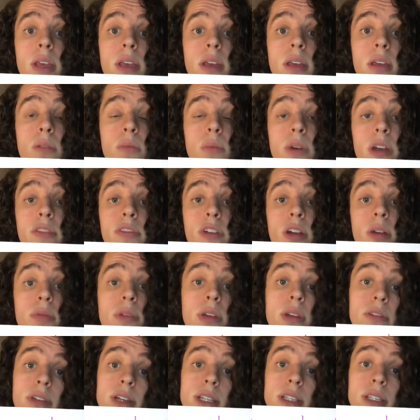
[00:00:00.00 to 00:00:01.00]
in one of our
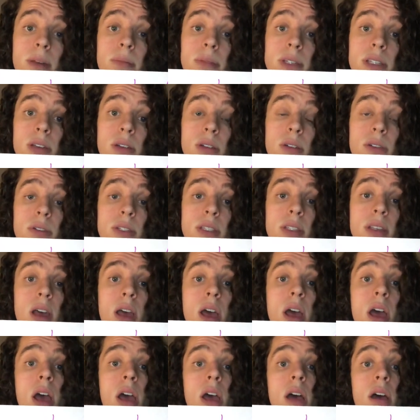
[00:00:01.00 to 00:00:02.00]
previous episodes.
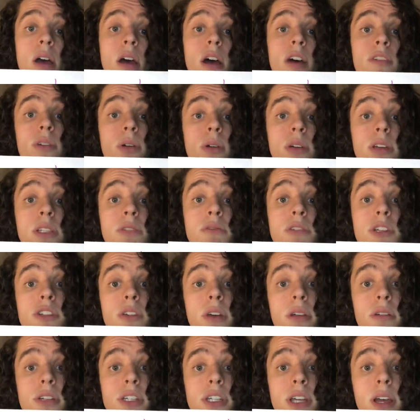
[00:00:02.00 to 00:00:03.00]
Of course,
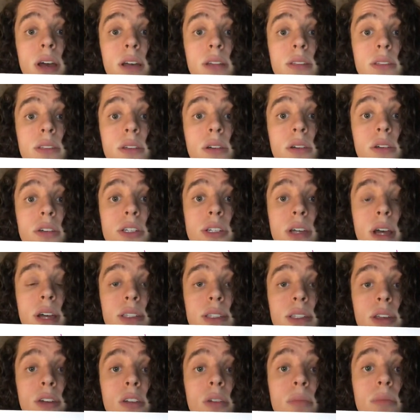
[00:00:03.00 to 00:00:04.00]
ristretto shots are shots
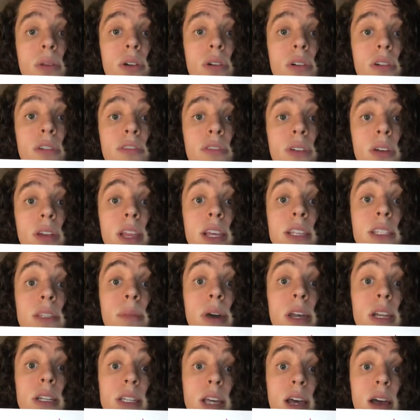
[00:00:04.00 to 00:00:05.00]
that are pulled for a less
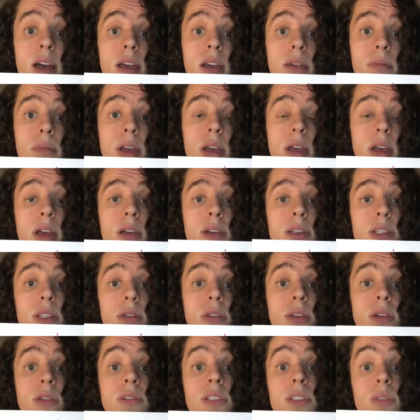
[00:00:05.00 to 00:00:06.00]
amount of time, so
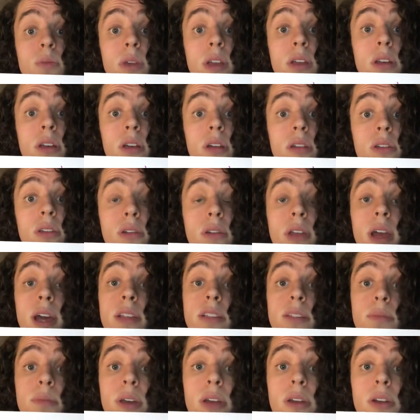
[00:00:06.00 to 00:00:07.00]
they are sweeter, they're not
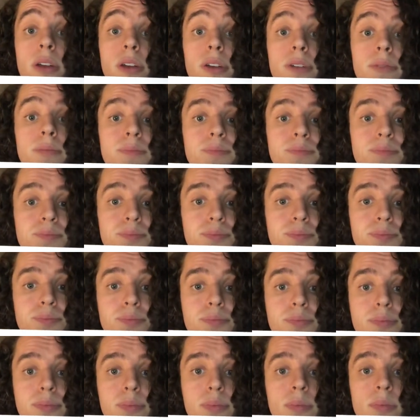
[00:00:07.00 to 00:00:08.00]
as bitter.
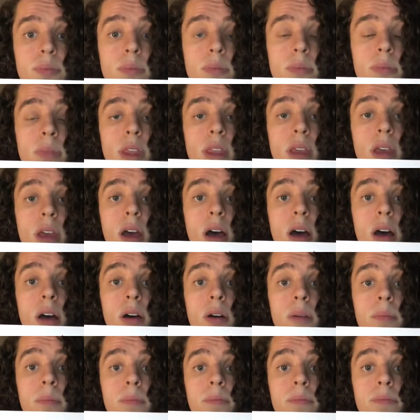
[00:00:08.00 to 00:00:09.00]

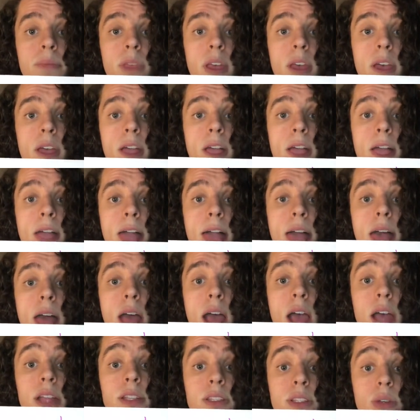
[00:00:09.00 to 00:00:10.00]

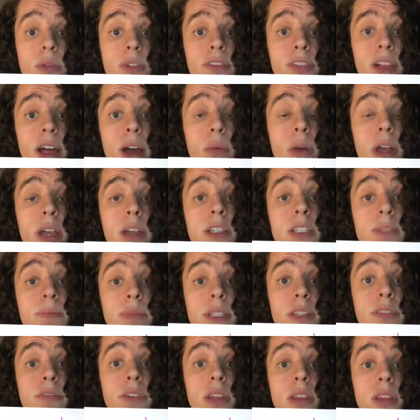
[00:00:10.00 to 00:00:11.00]
And so a flat white
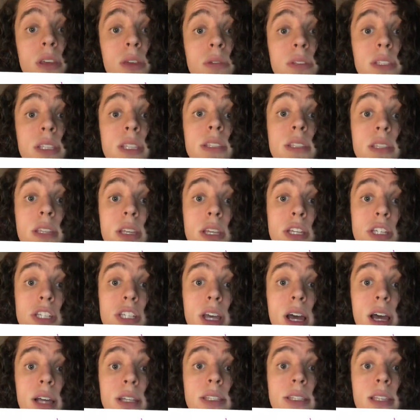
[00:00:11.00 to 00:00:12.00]
specifically uses these
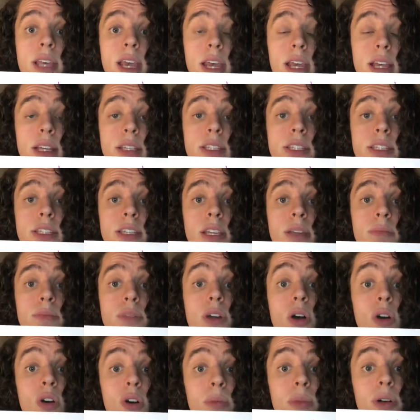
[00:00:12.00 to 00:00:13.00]
shots and steamed
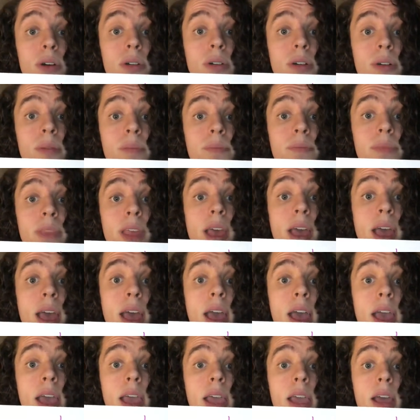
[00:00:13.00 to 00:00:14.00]
whole milk.
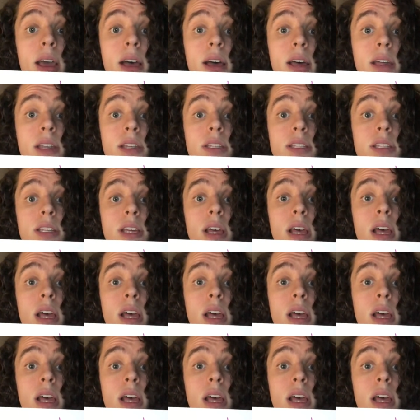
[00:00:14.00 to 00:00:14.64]
And